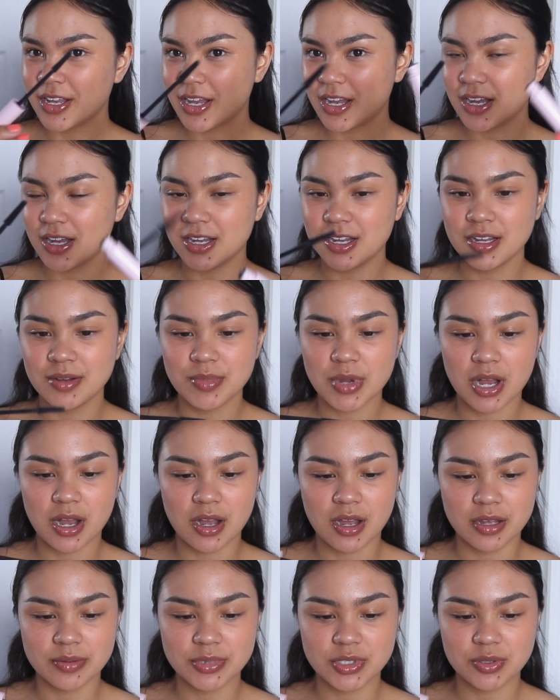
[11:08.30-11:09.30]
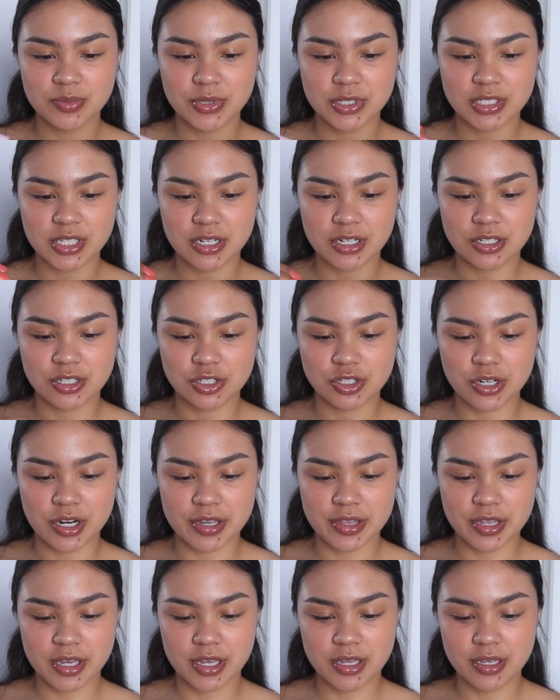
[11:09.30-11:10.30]
I'm super excited to try
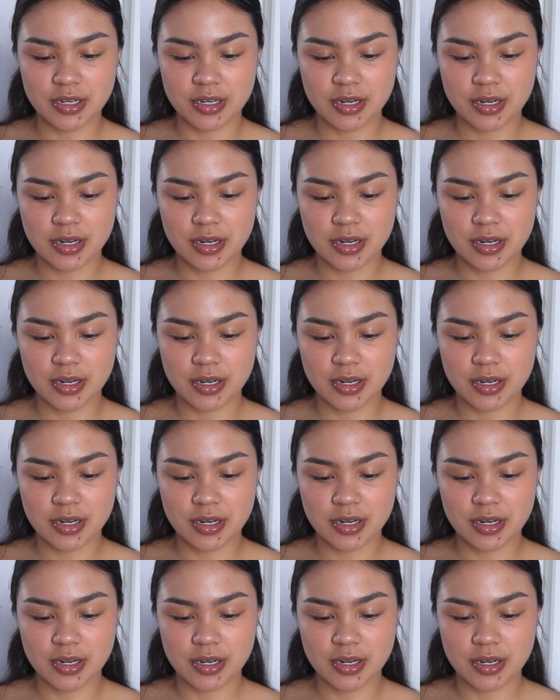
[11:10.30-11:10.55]
that.